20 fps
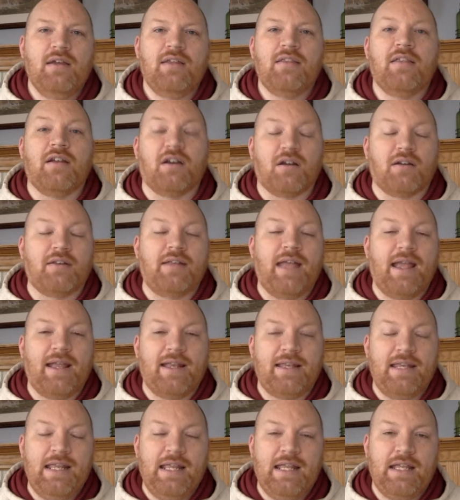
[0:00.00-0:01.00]
There are
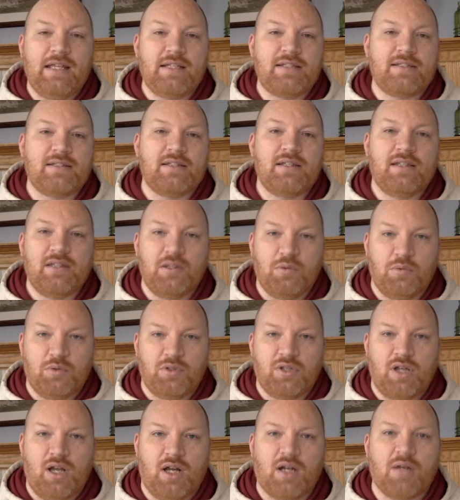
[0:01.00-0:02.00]
techniques that we'll
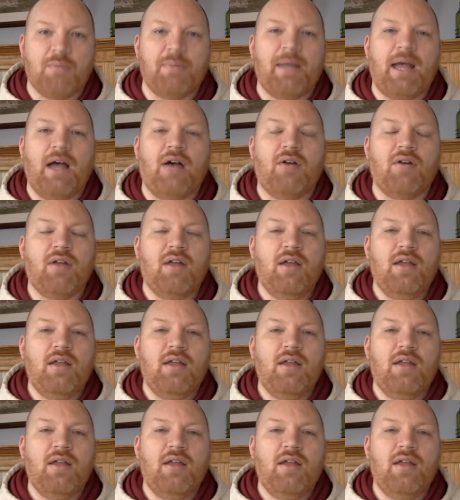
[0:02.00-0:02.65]
talk about